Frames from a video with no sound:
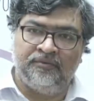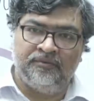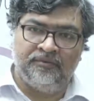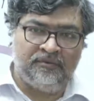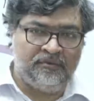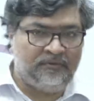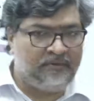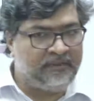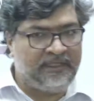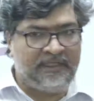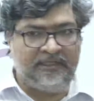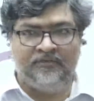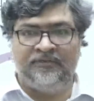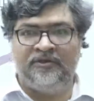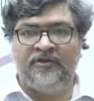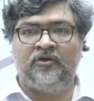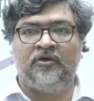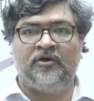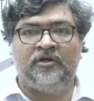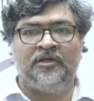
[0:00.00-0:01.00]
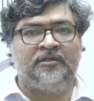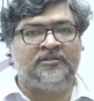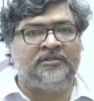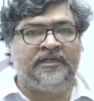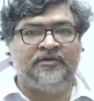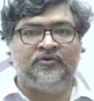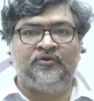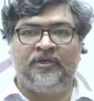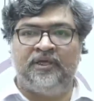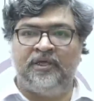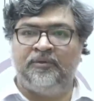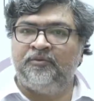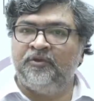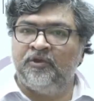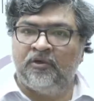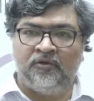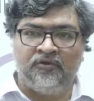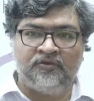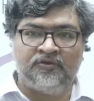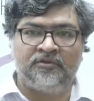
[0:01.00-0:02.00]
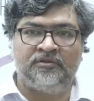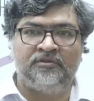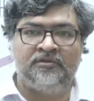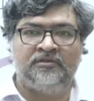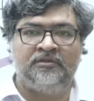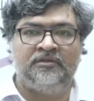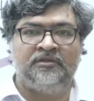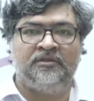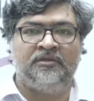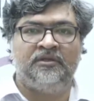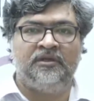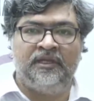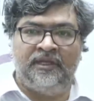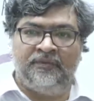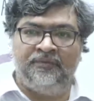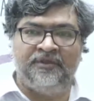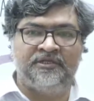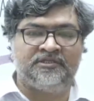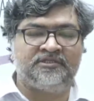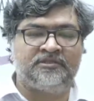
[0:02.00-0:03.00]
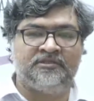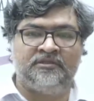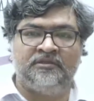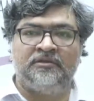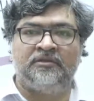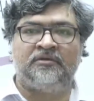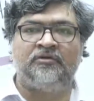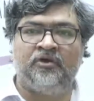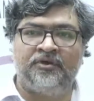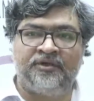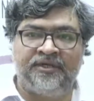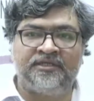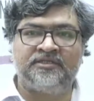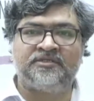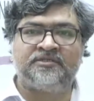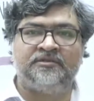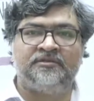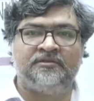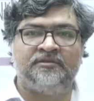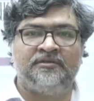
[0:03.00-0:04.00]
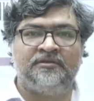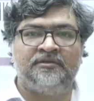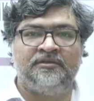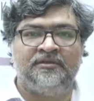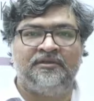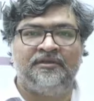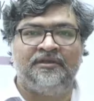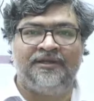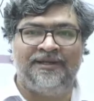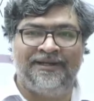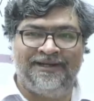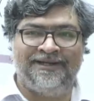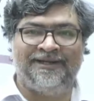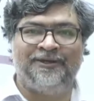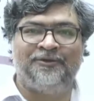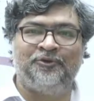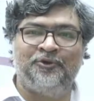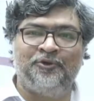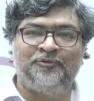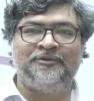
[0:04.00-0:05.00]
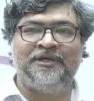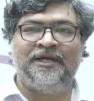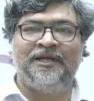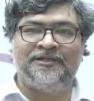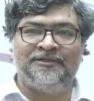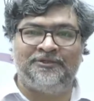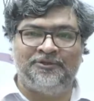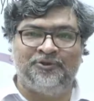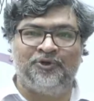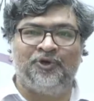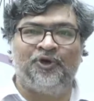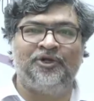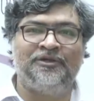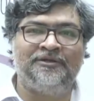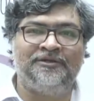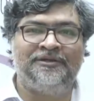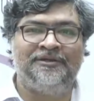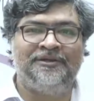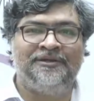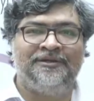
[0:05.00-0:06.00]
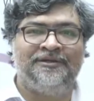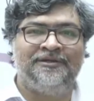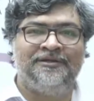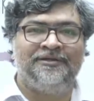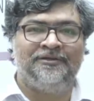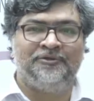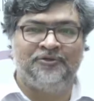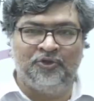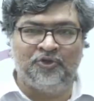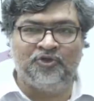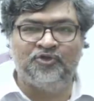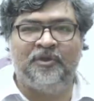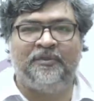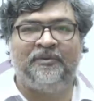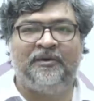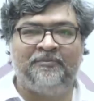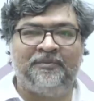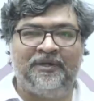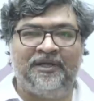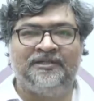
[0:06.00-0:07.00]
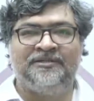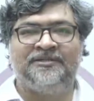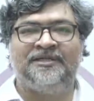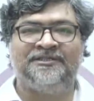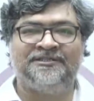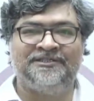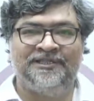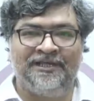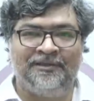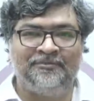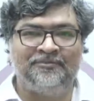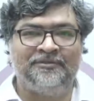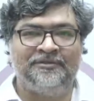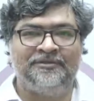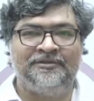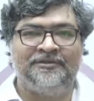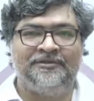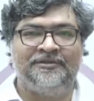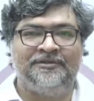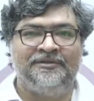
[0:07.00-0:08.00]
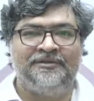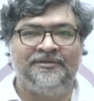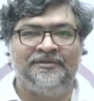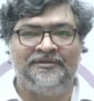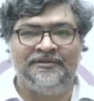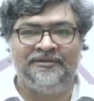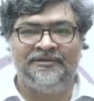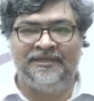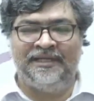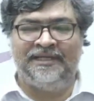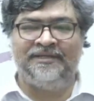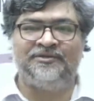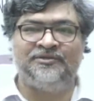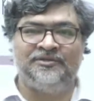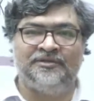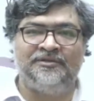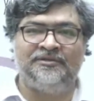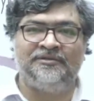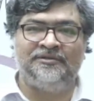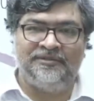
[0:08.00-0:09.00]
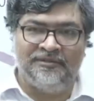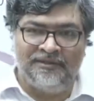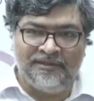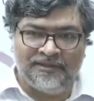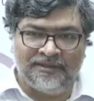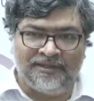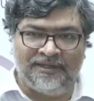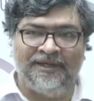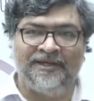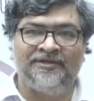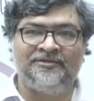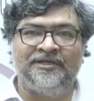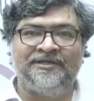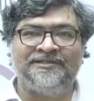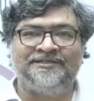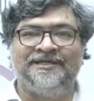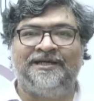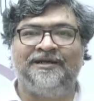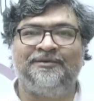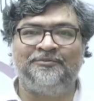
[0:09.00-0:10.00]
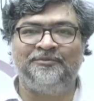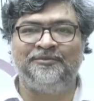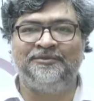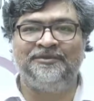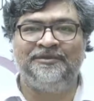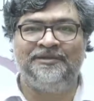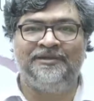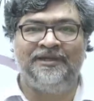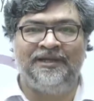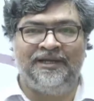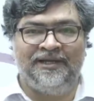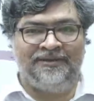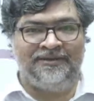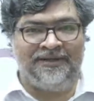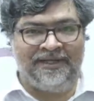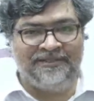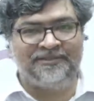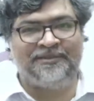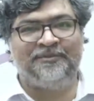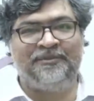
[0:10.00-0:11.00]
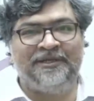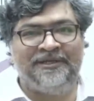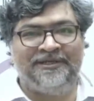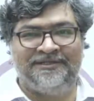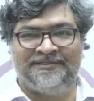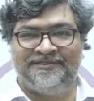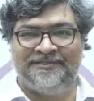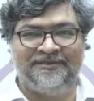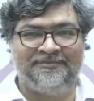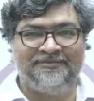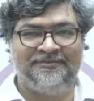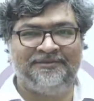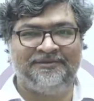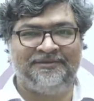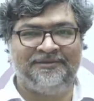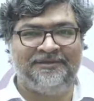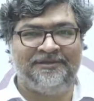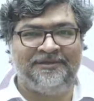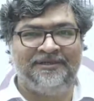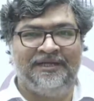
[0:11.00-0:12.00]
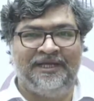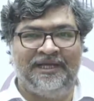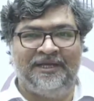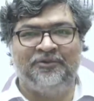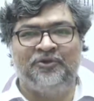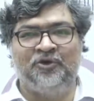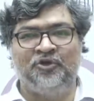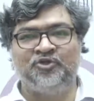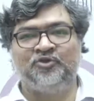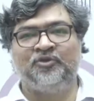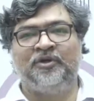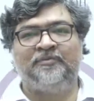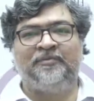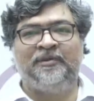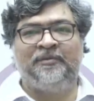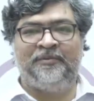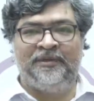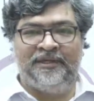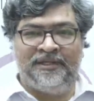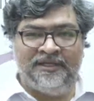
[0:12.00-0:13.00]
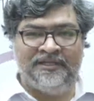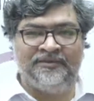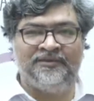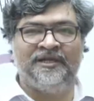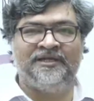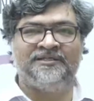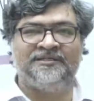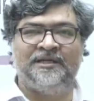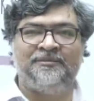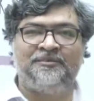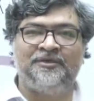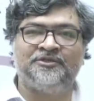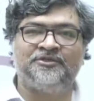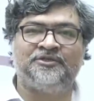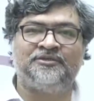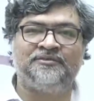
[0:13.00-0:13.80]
That we all are there to help you out in this context, and I hope that you all, those who have appeared in the exam, clear the exam and write the main exam, and those who are preparing in the examination